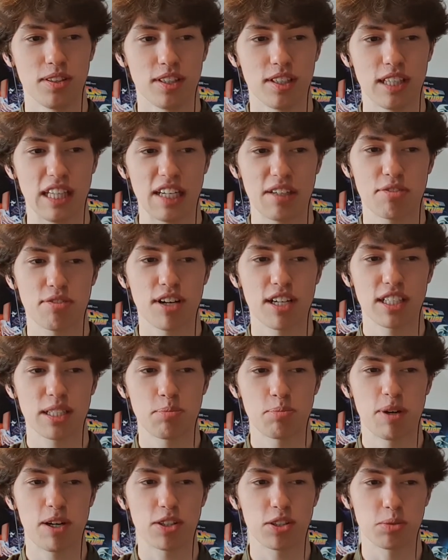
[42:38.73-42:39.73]
like France and
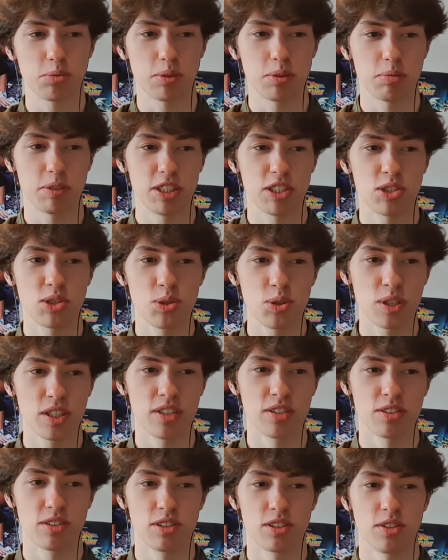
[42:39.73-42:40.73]
Belgium, will have been 2
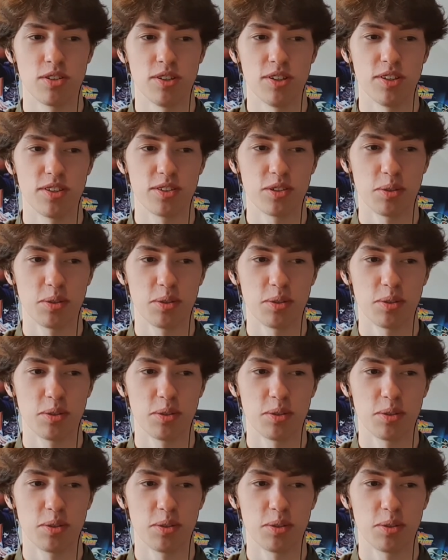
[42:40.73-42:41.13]
years ago in October?